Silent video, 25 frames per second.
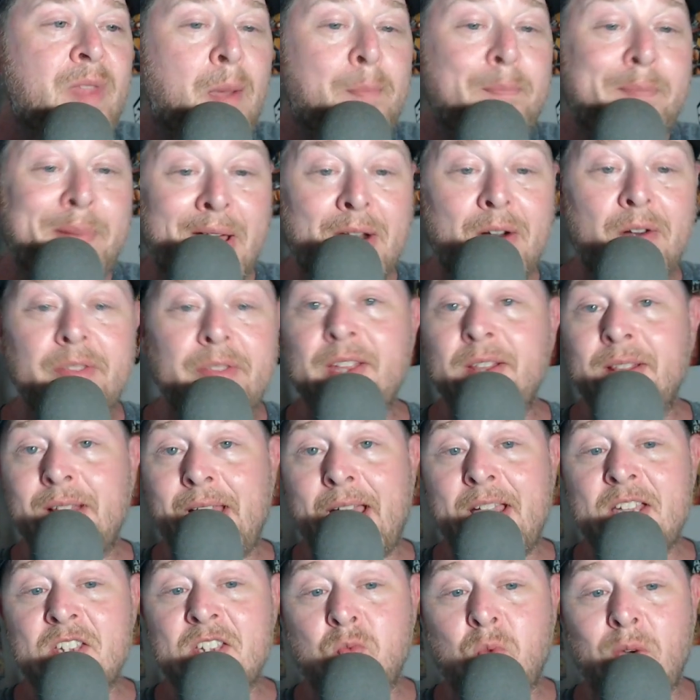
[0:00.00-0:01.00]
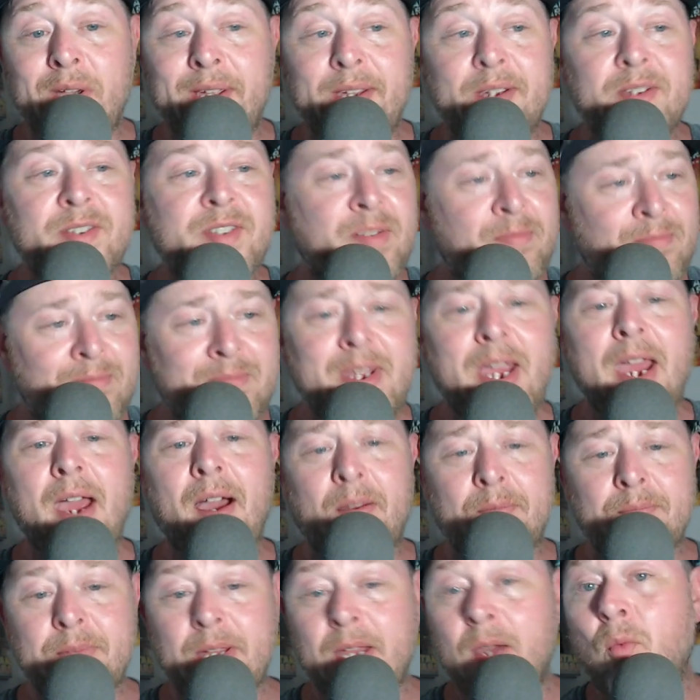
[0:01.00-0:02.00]
better than last week's?
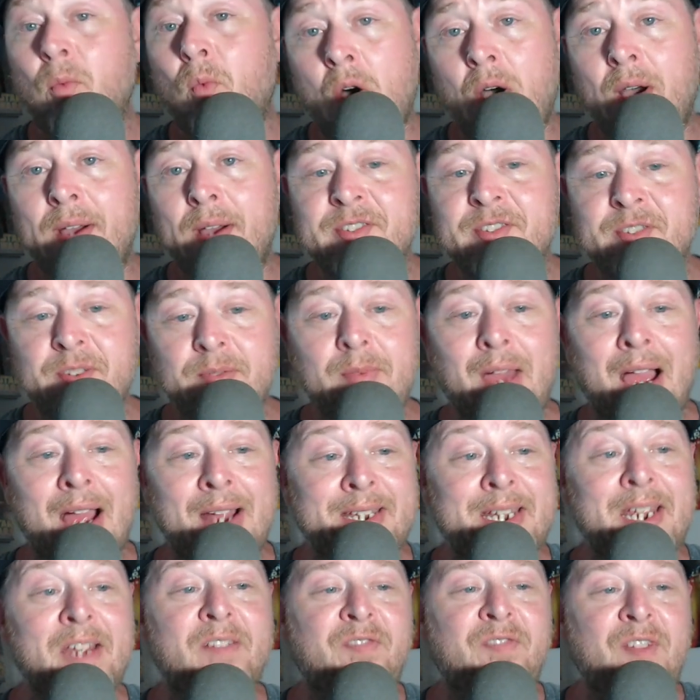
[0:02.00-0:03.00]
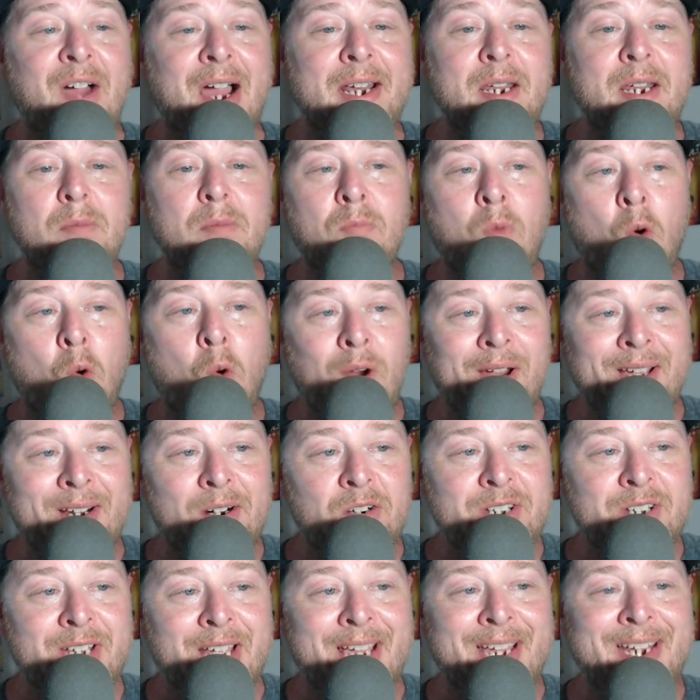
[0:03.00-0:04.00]
Yeah, it was. I did find it more
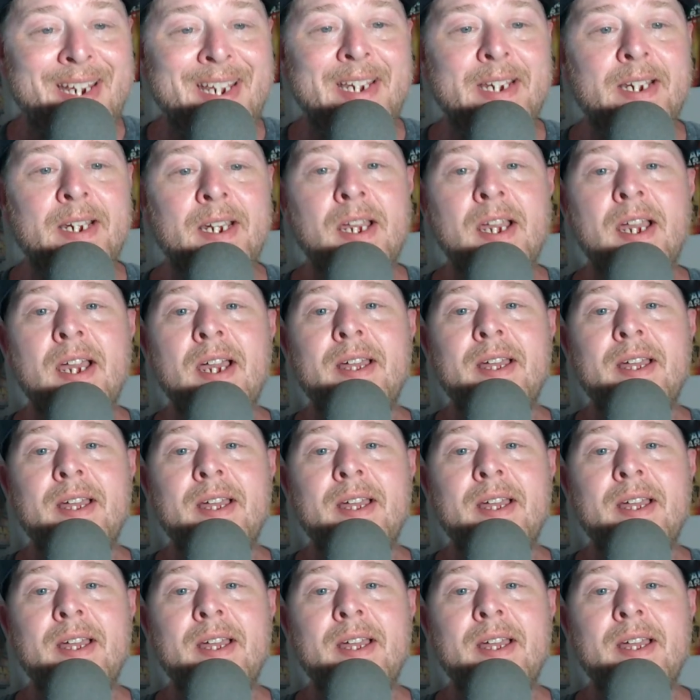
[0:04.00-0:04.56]
entertaining.